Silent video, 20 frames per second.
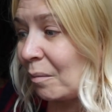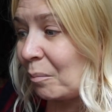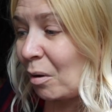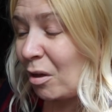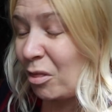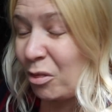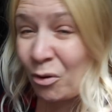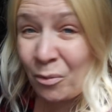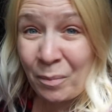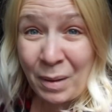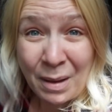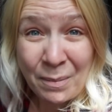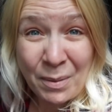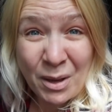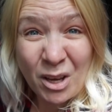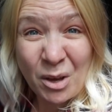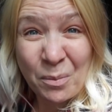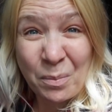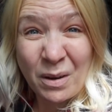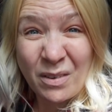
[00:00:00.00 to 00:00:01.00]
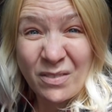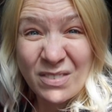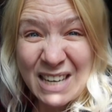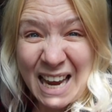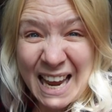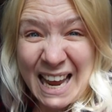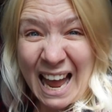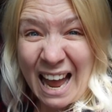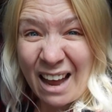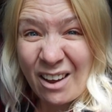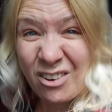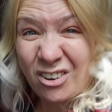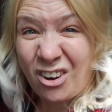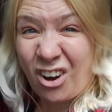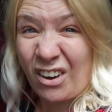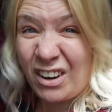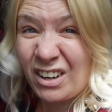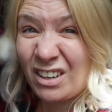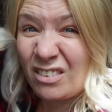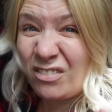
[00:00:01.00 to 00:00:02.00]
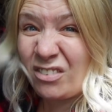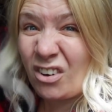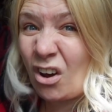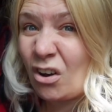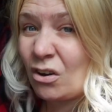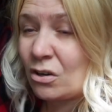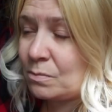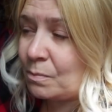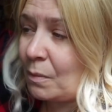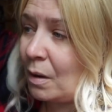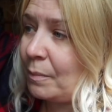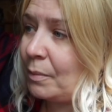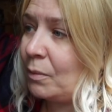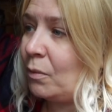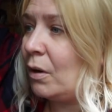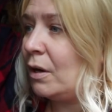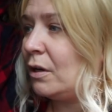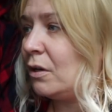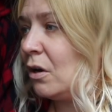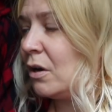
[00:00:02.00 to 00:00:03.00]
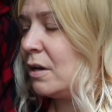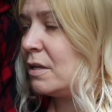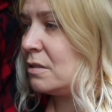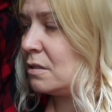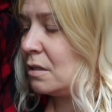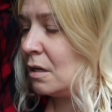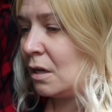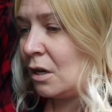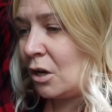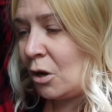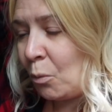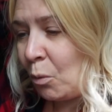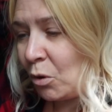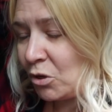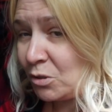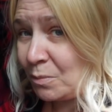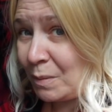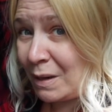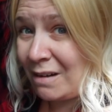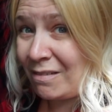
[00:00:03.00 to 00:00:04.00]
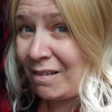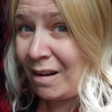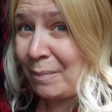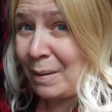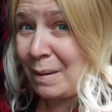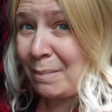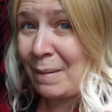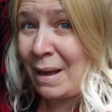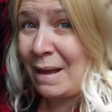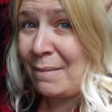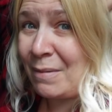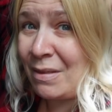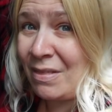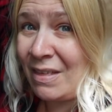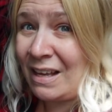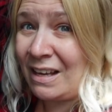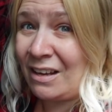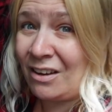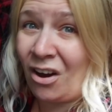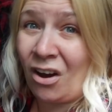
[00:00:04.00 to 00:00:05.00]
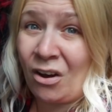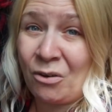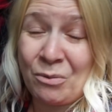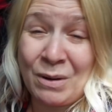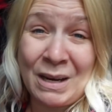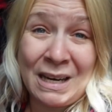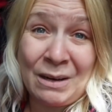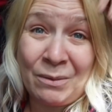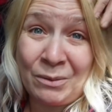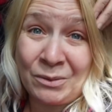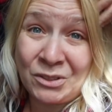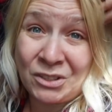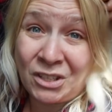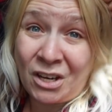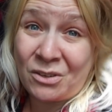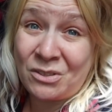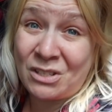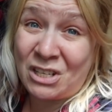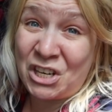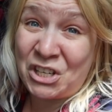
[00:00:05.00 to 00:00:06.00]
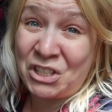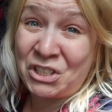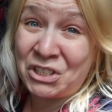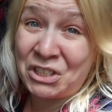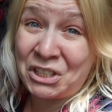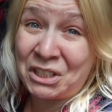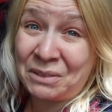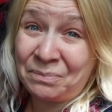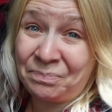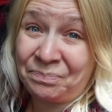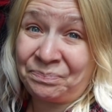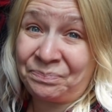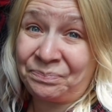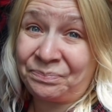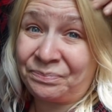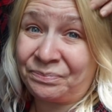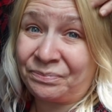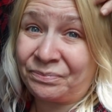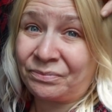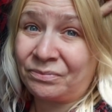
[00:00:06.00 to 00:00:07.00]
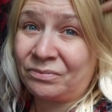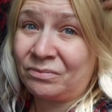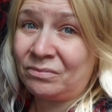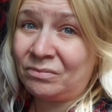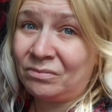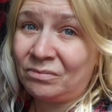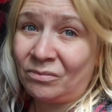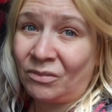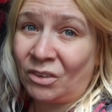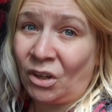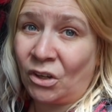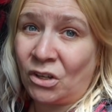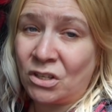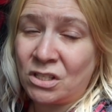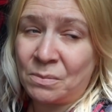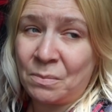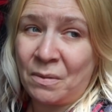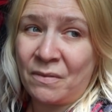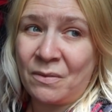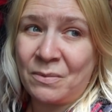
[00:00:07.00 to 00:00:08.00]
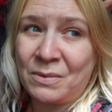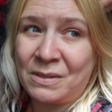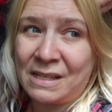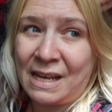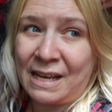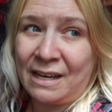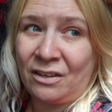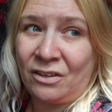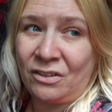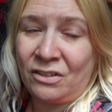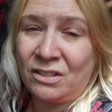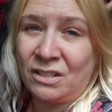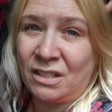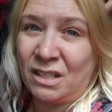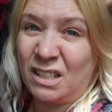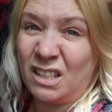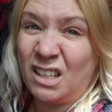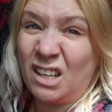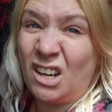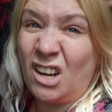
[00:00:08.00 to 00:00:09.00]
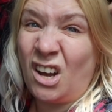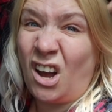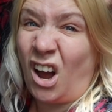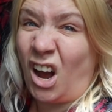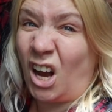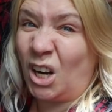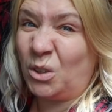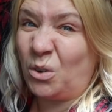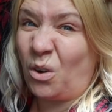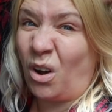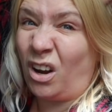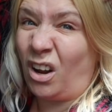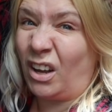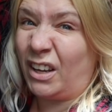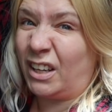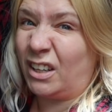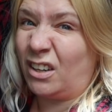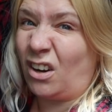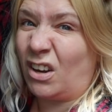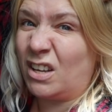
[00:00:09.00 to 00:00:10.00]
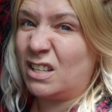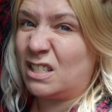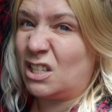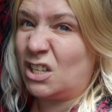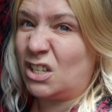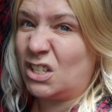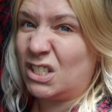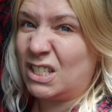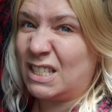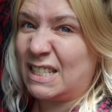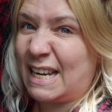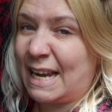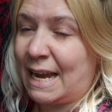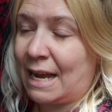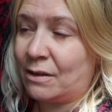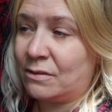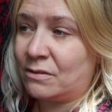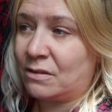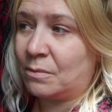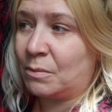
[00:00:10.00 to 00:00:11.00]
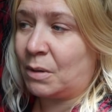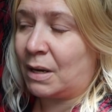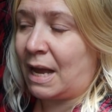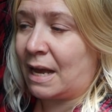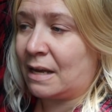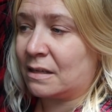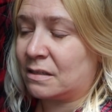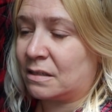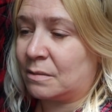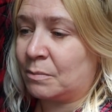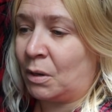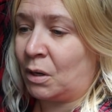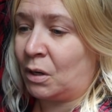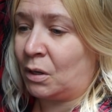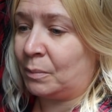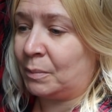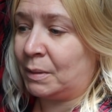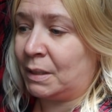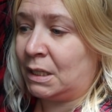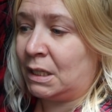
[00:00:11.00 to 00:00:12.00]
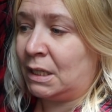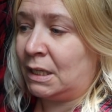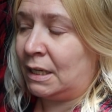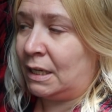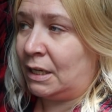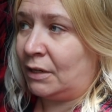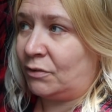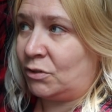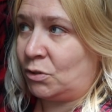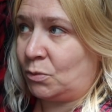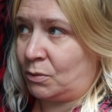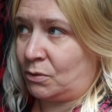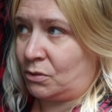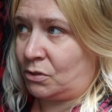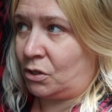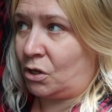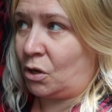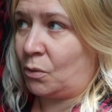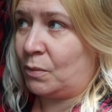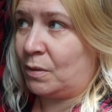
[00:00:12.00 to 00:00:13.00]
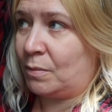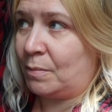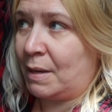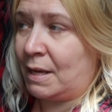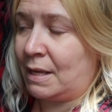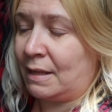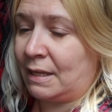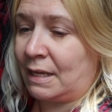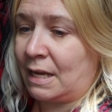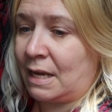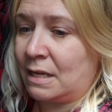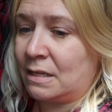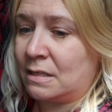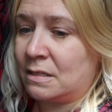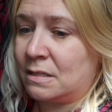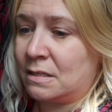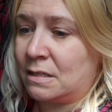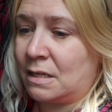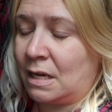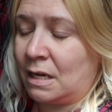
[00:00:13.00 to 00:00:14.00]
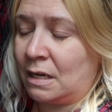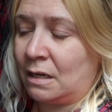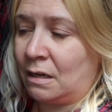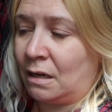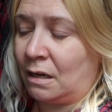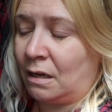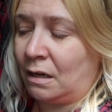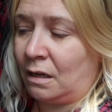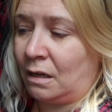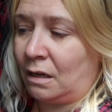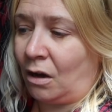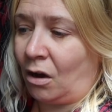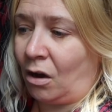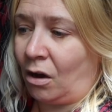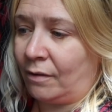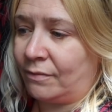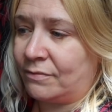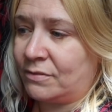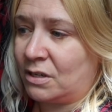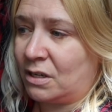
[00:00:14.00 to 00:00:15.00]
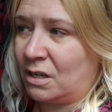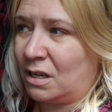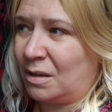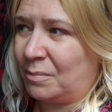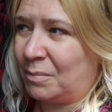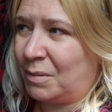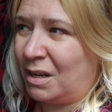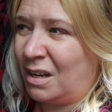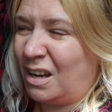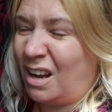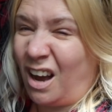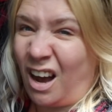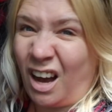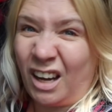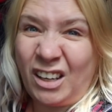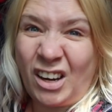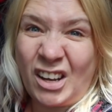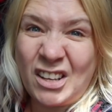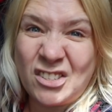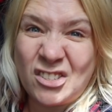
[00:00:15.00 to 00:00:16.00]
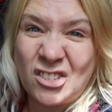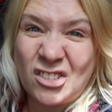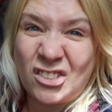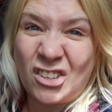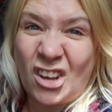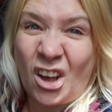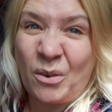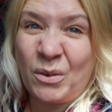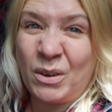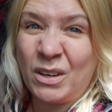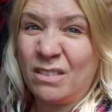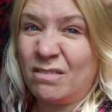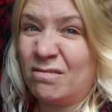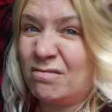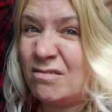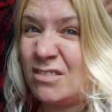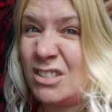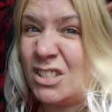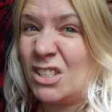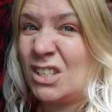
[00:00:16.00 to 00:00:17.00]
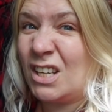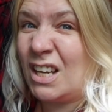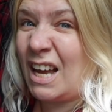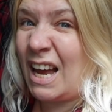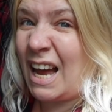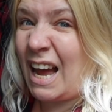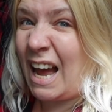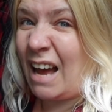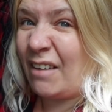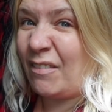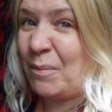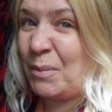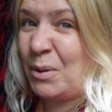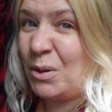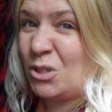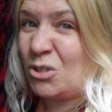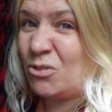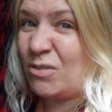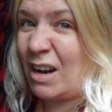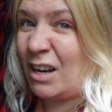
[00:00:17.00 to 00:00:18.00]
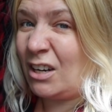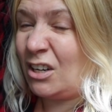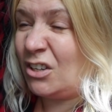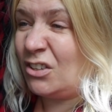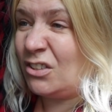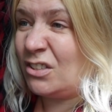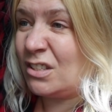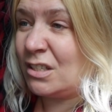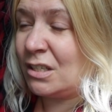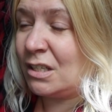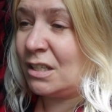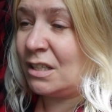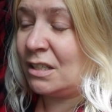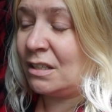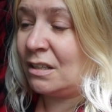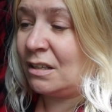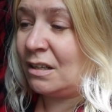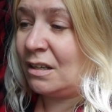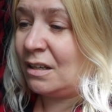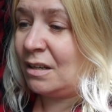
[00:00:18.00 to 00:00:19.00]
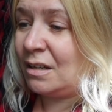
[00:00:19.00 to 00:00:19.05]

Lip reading: But I thought maybe a couple of day out kind of vlogs might be quite nice. Watching Peter Rabbit made me think I really want to go to London. Because some of it was set in London. I'd quite like a nice London day out. So I might ask Mom if she wants to come with me and the kids in half term. I'd like to just go and have a mooch around London.